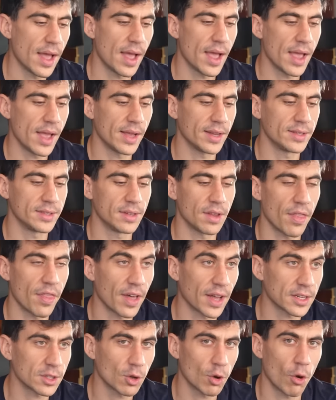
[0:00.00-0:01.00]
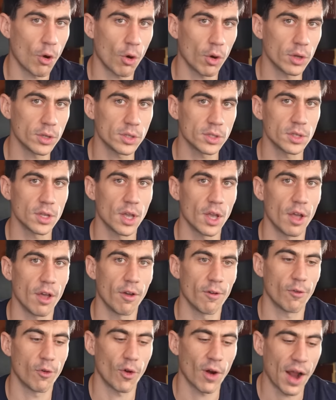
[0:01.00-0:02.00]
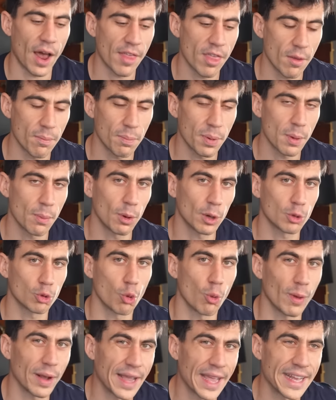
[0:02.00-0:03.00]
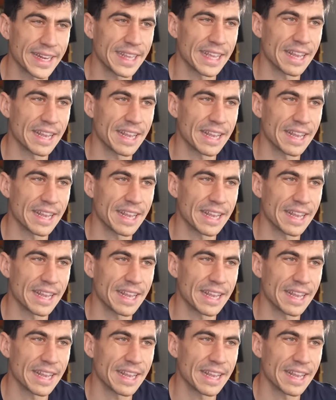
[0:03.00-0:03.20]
And that caused for other people to get